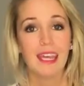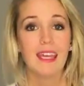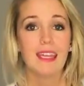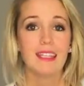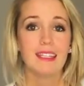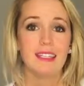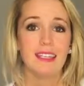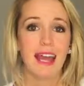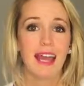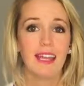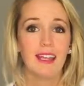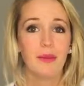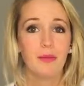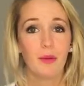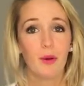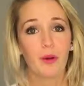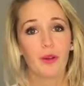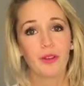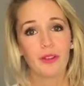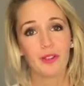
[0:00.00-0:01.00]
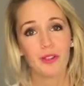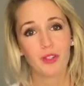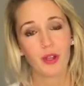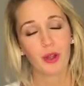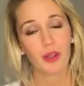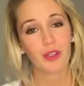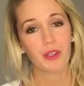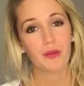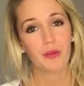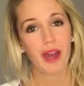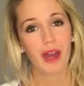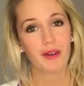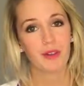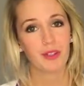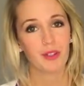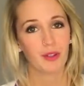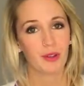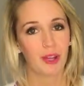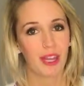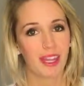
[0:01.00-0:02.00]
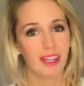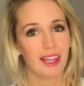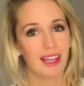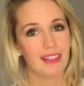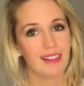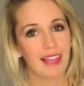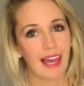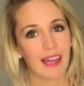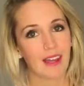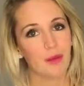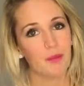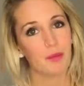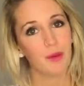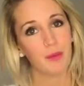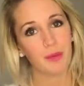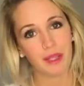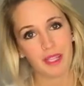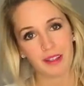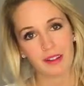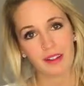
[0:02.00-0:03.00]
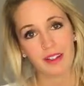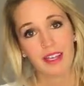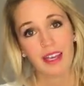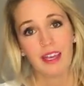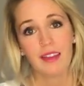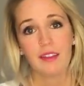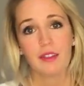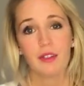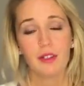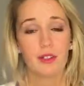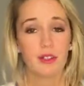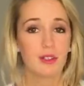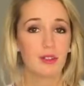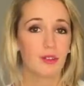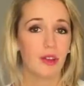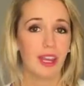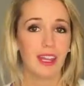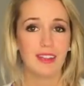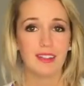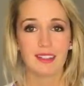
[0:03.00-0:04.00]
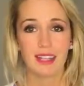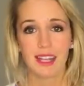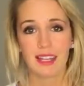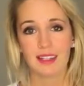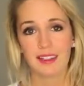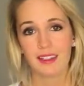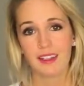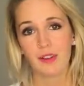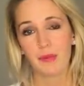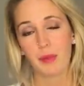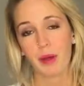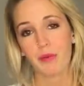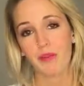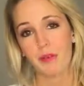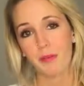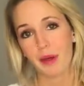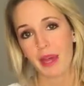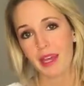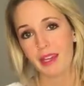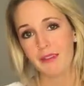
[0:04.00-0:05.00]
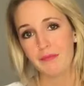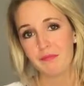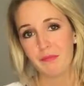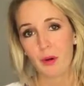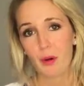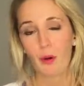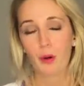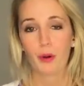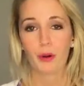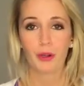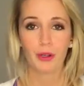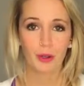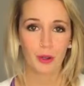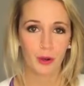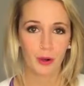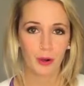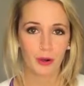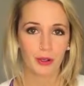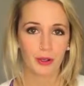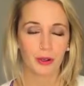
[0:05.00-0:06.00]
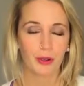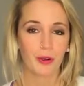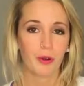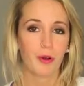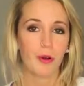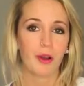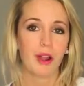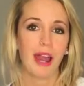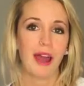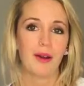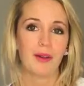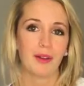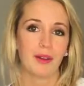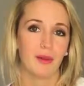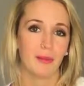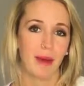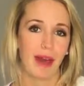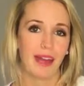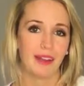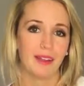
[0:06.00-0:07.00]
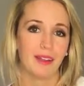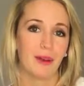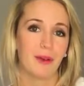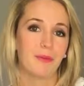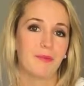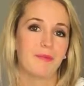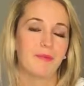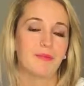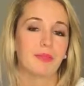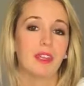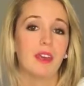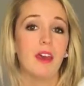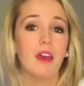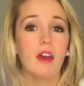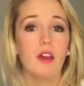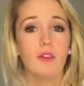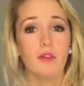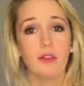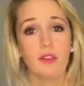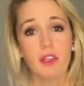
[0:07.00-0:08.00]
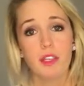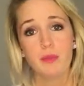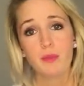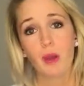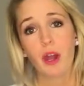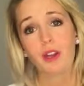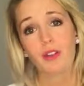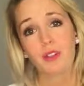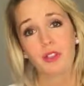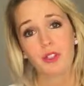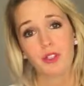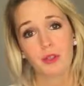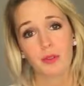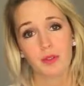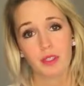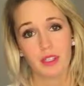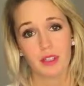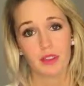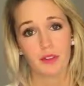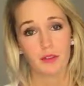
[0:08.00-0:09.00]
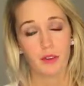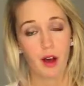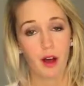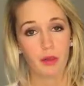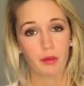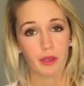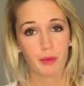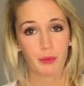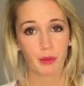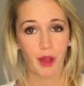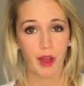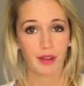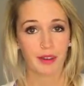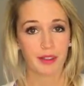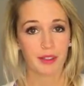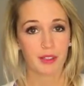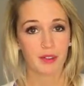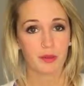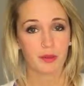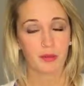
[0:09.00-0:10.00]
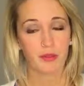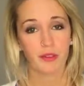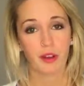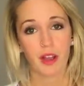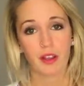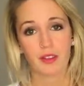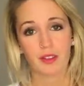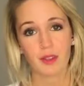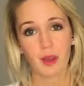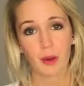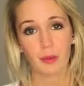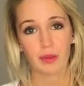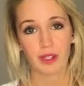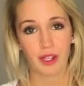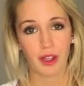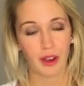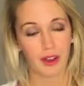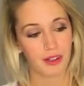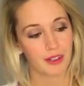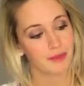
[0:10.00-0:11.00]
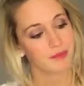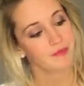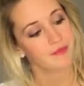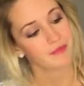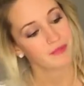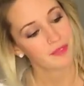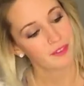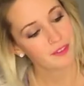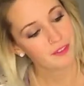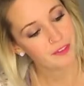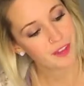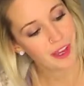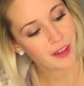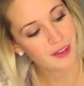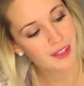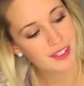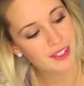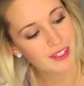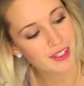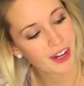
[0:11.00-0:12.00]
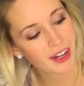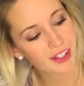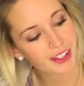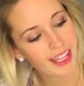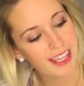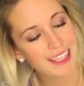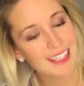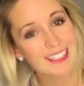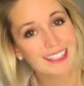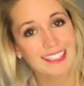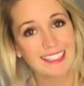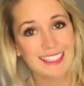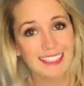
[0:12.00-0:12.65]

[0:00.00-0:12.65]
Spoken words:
Tonight I'm going to show you how to create a light-up mobile that looks great dangling above a bed or in a corner or out on a patio. For this project you'll need the following products from Frux Home and Yard: fairy starlights,